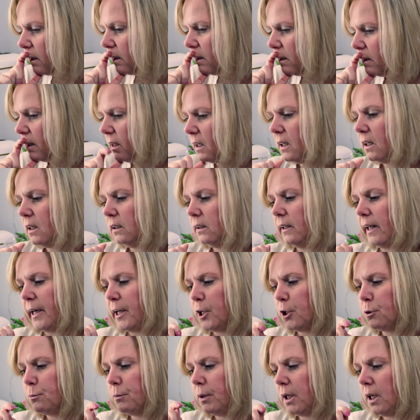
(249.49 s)
The
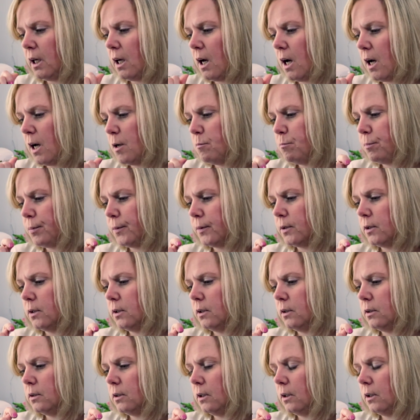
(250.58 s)
Layer Me Up
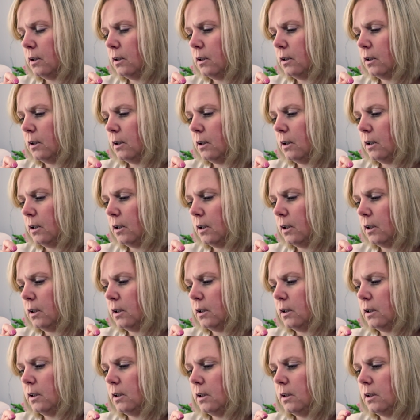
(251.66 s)

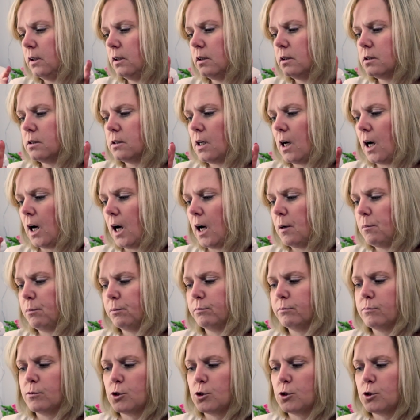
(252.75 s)
top,